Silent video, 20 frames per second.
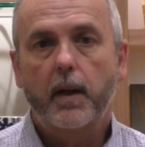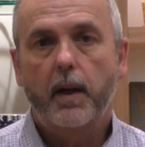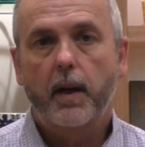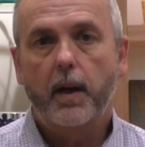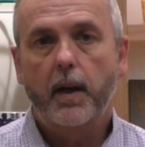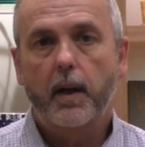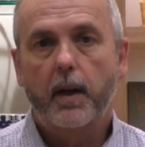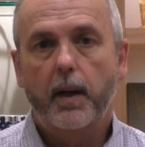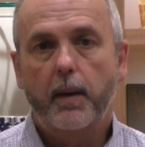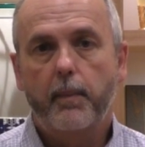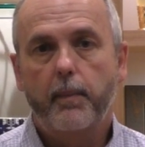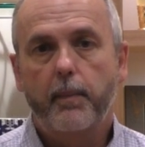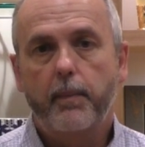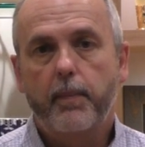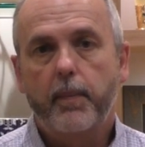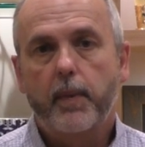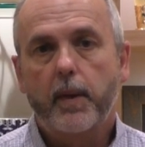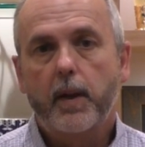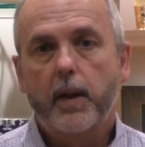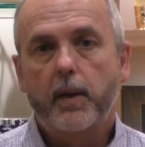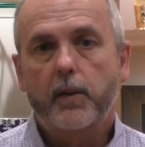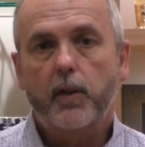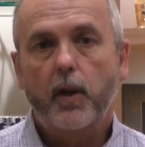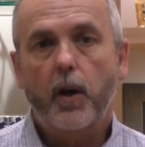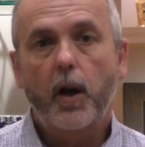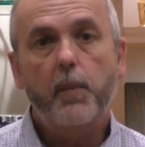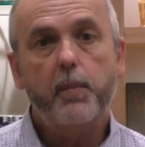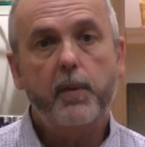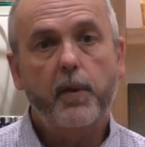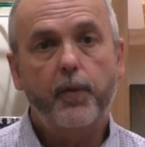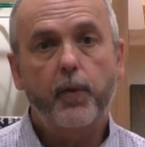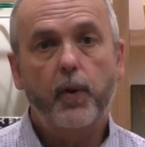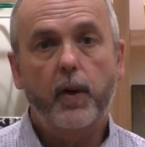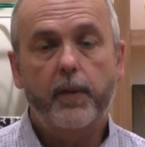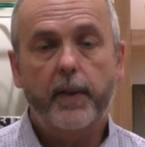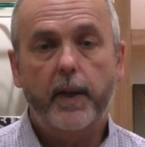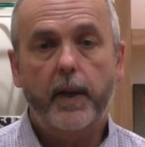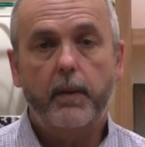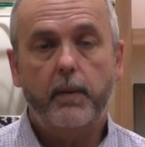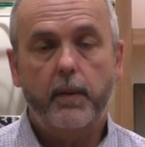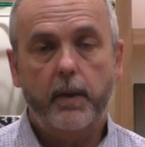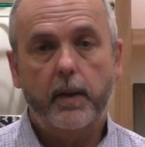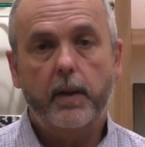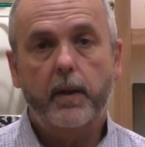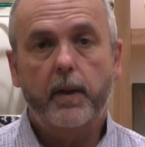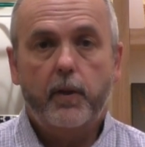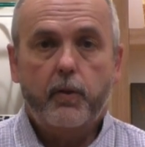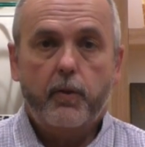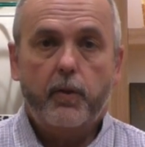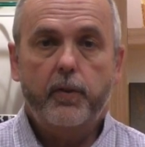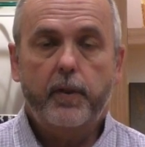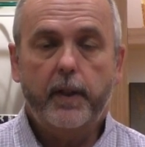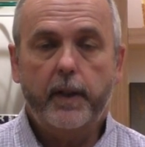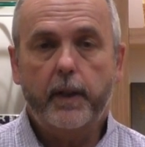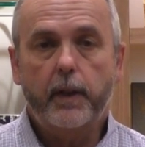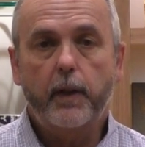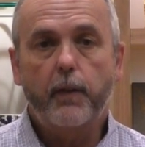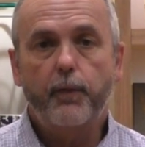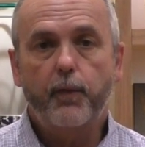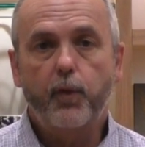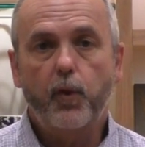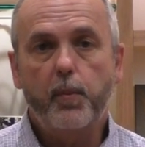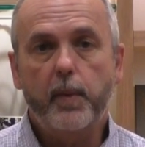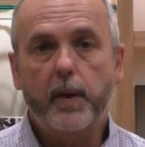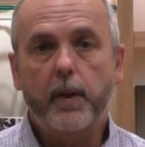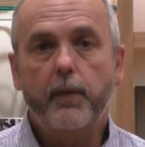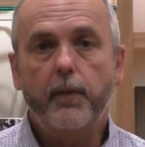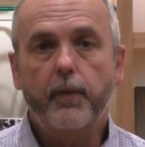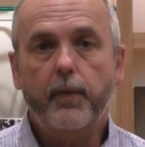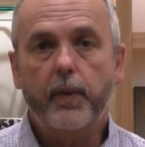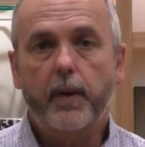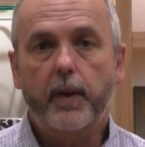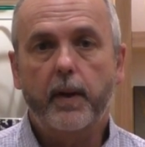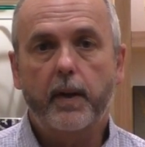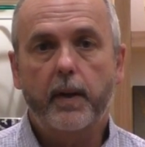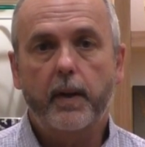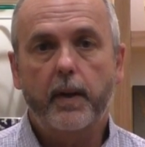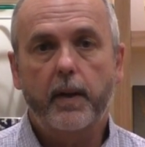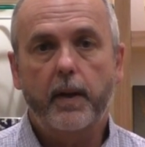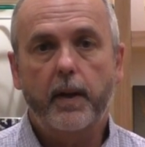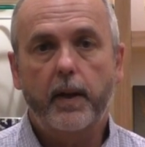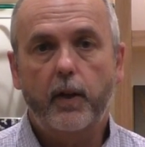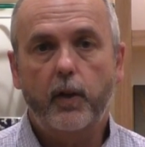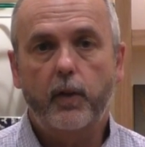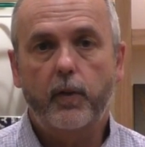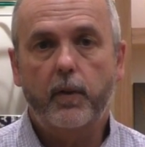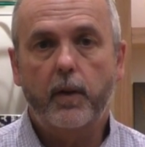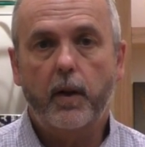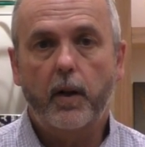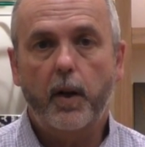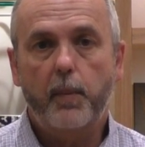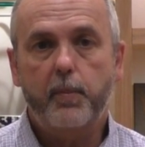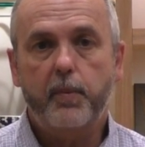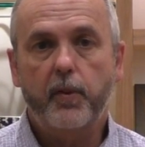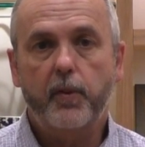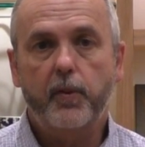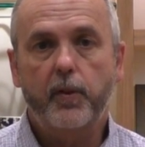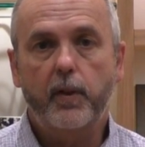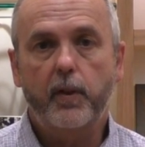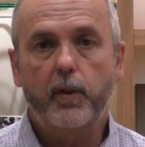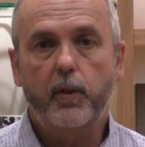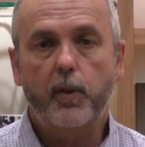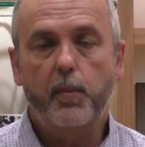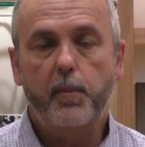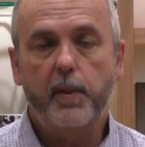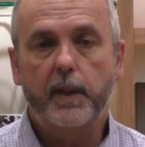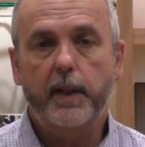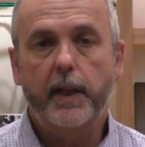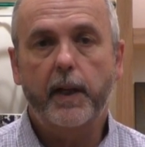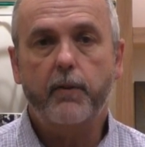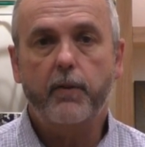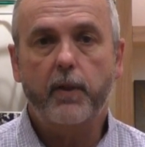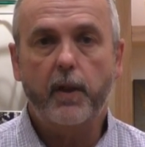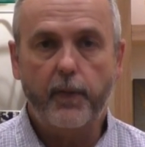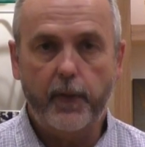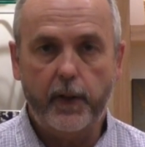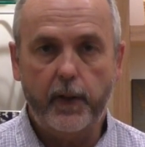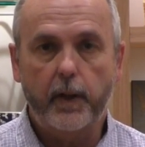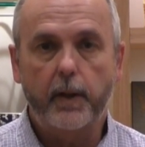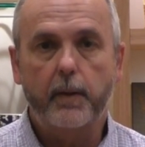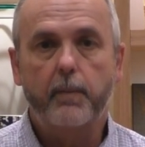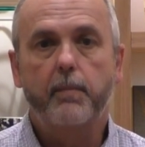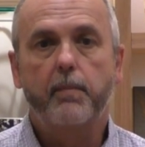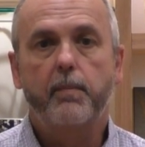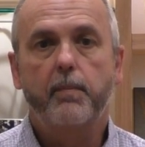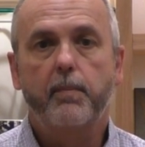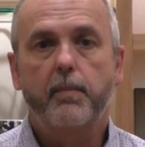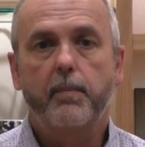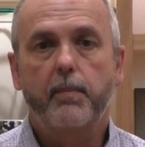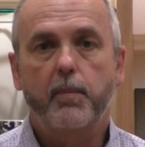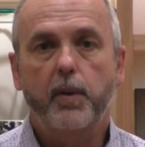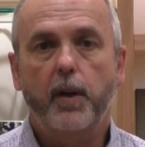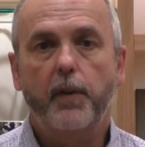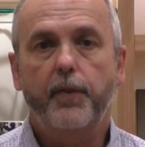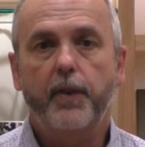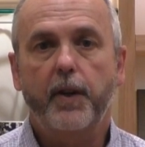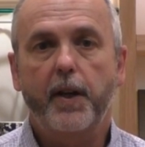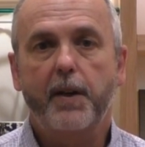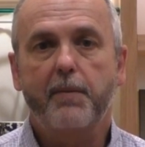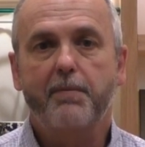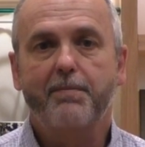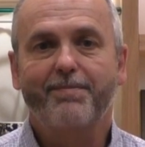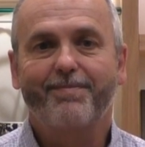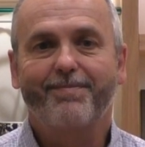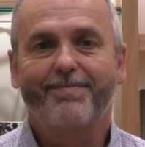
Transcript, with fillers: Um, so I hope you find that uh, interesting and informative uh, and I hope to see you a bit later in the video. Bye for now.